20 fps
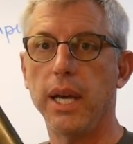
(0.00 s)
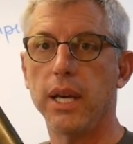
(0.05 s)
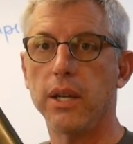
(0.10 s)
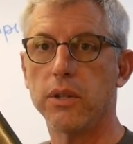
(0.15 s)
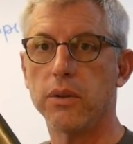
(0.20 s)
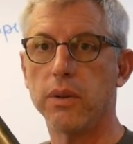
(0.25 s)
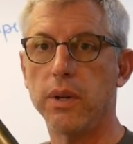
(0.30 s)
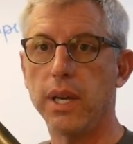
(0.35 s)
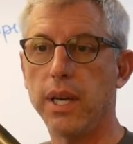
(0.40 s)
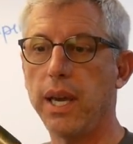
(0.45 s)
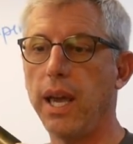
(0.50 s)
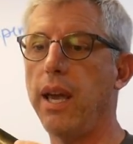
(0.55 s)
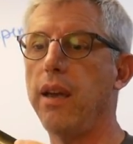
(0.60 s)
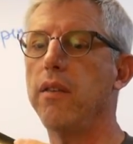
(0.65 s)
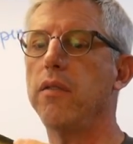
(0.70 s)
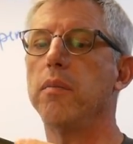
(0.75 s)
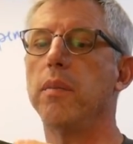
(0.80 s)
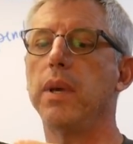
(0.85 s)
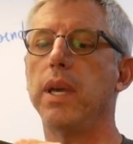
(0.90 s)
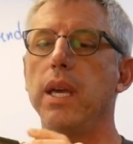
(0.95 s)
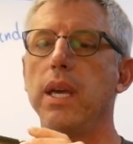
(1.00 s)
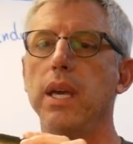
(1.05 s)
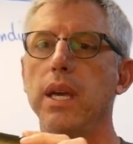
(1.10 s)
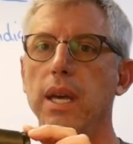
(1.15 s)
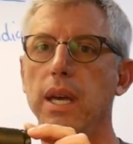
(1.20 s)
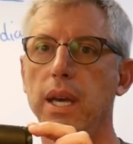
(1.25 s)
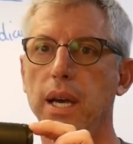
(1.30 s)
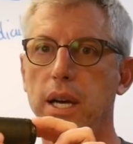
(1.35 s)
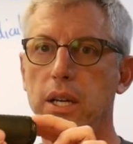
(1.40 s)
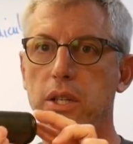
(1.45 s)
so he gave me
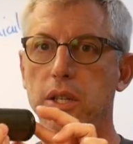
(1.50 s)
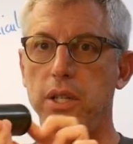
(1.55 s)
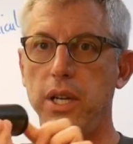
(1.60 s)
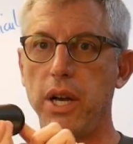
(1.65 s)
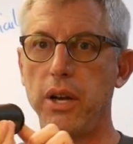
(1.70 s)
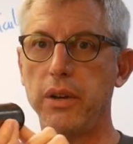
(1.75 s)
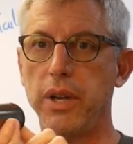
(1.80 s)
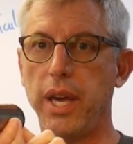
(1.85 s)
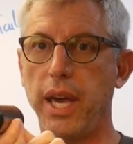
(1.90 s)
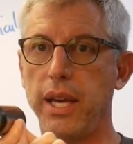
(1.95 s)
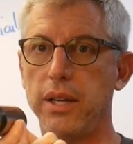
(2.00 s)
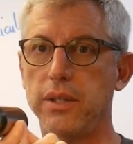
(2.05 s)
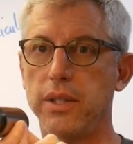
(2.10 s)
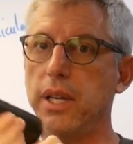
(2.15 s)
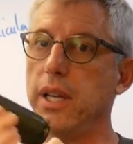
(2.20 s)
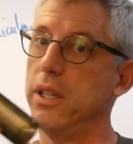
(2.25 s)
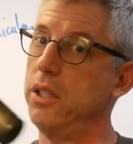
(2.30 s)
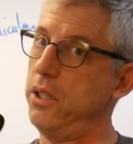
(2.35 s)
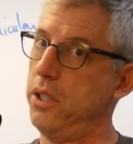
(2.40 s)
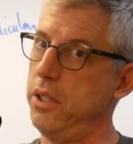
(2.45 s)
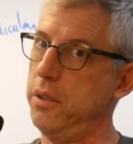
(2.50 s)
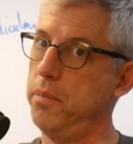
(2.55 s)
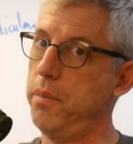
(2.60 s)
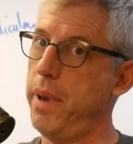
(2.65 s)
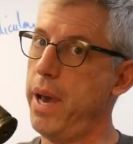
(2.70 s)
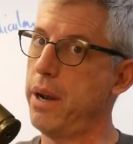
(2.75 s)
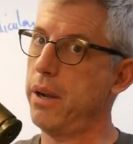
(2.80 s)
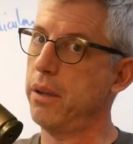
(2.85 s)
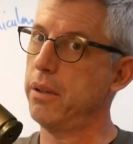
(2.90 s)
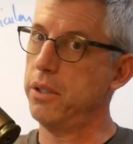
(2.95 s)
a shell casing, it's just
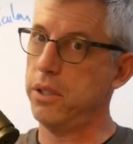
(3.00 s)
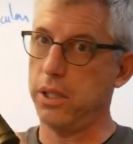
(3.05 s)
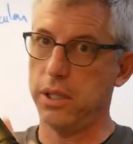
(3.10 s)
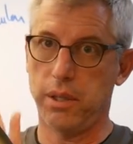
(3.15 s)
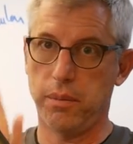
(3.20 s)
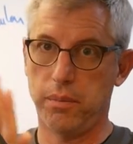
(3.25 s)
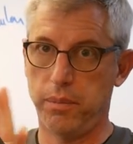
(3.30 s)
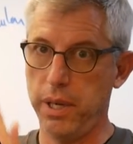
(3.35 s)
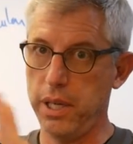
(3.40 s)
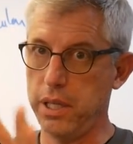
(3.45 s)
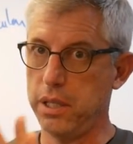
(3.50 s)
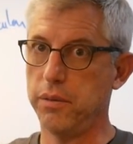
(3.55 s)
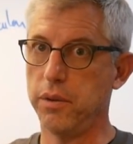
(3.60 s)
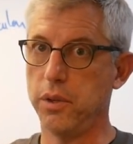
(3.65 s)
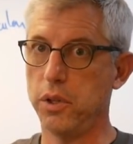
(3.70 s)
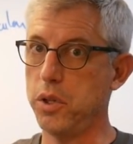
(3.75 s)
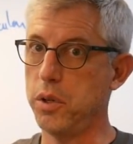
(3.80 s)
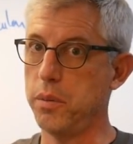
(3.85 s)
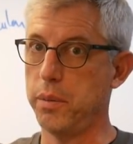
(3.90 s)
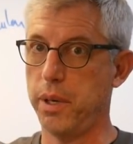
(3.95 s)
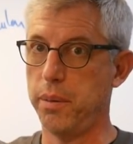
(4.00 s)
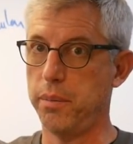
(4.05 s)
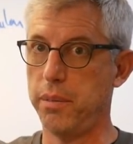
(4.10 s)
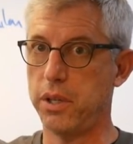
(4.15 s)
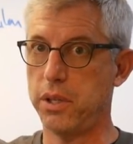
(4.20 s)
metal, it's just a piece of aluminum.